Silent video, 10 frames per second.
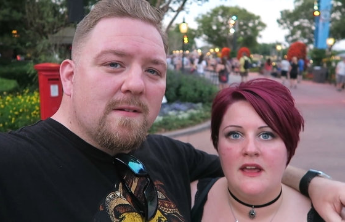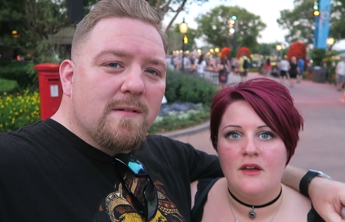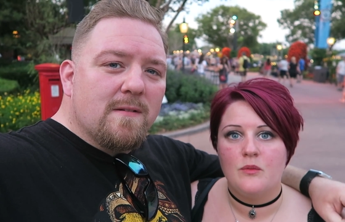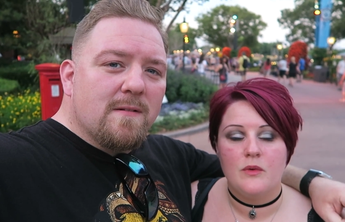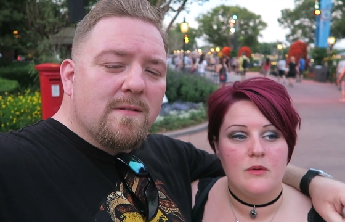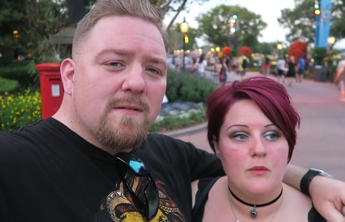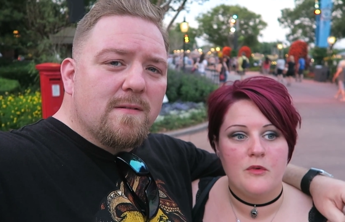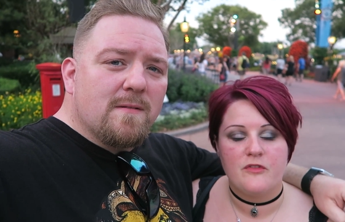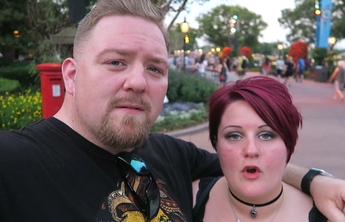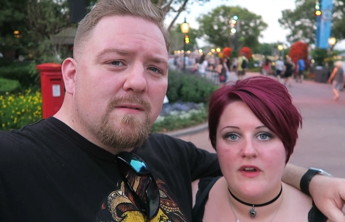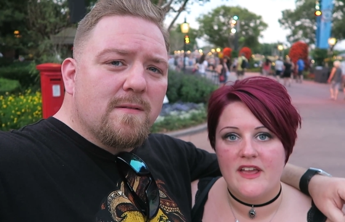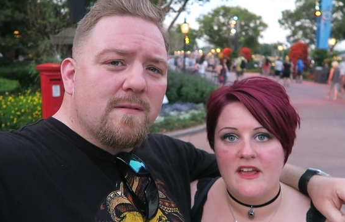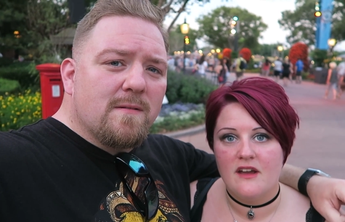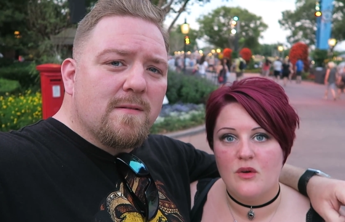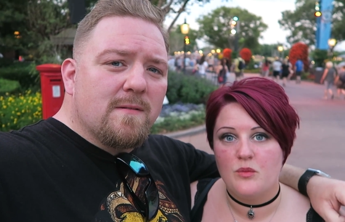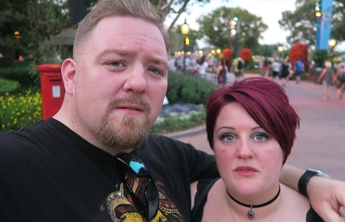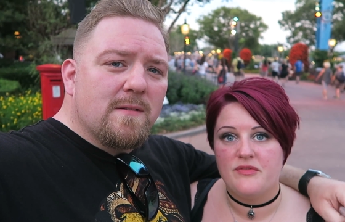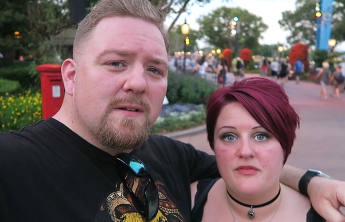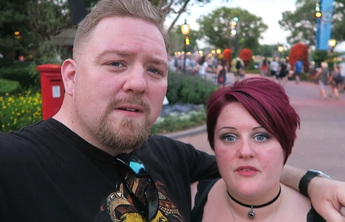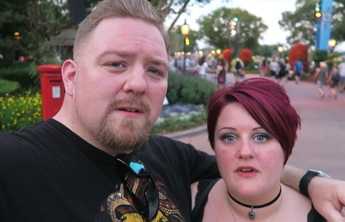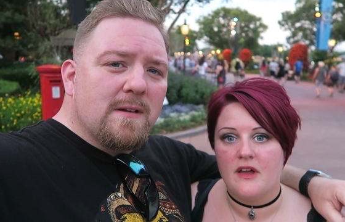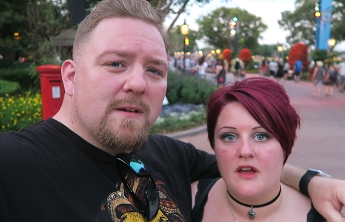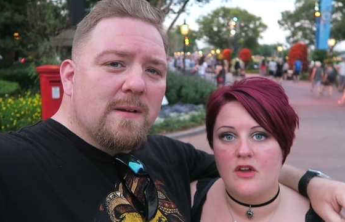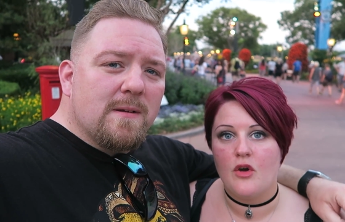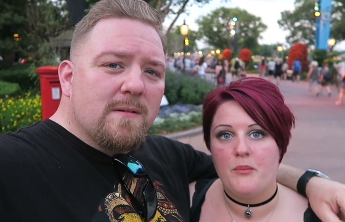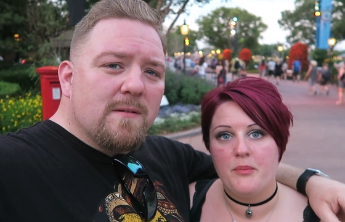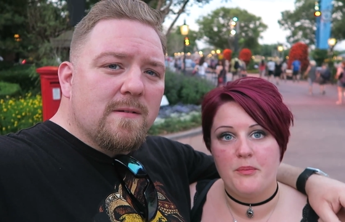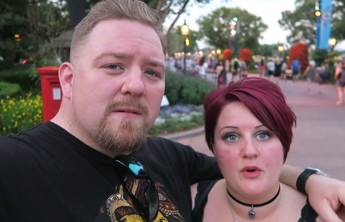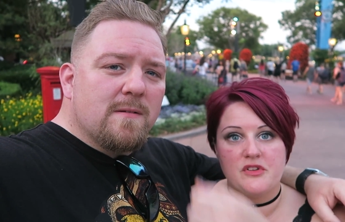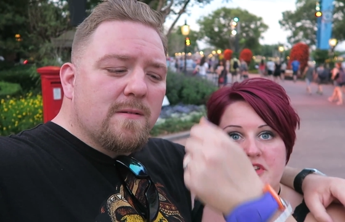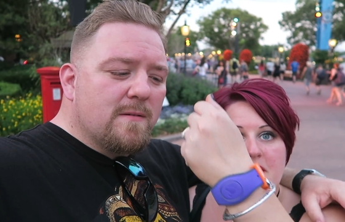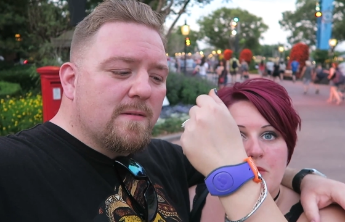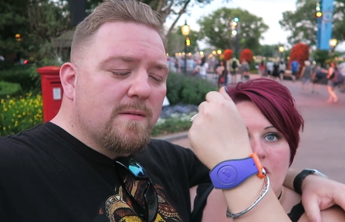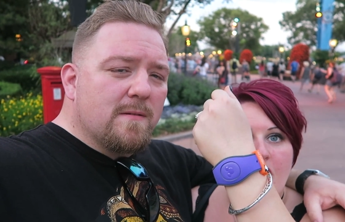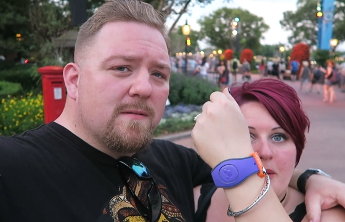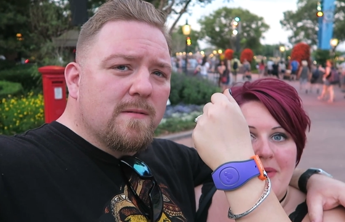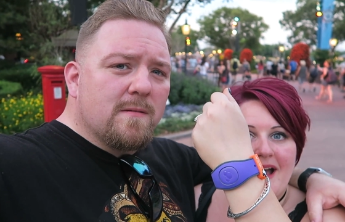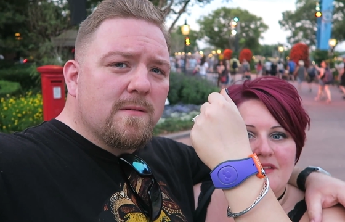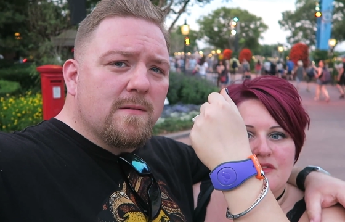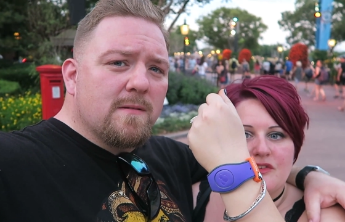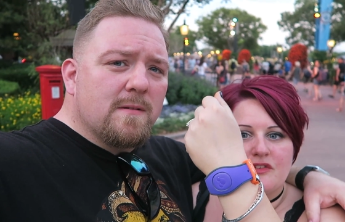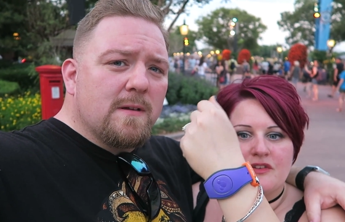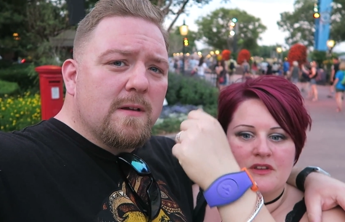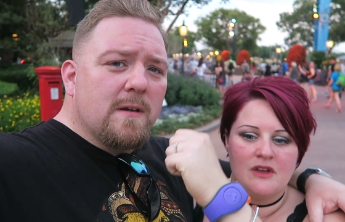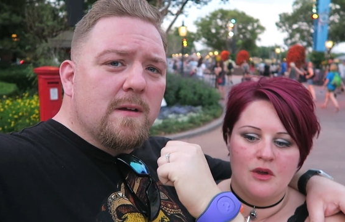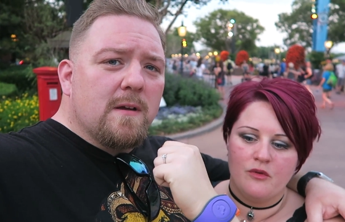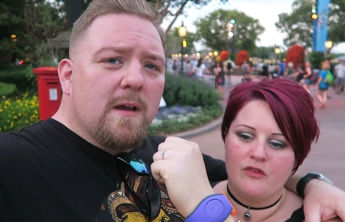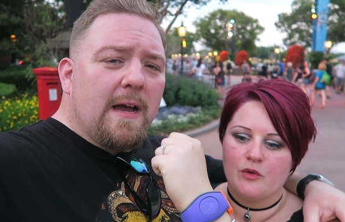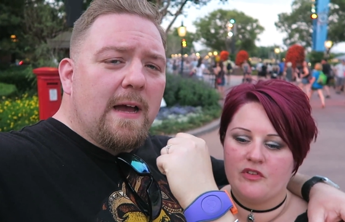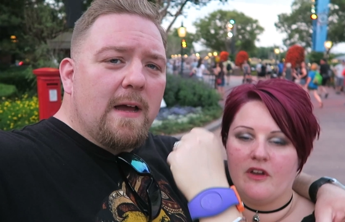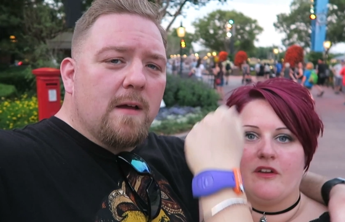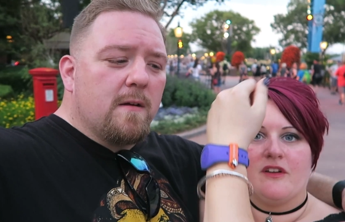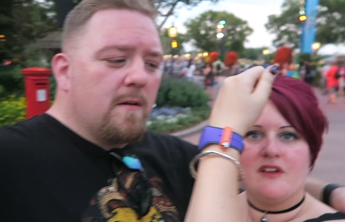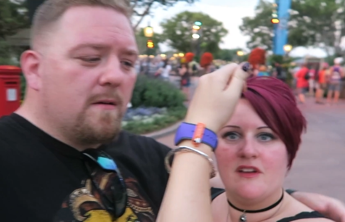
Speaker 1: yeah, we, have got here, we've uh, got booked in, we've got our bands. We've also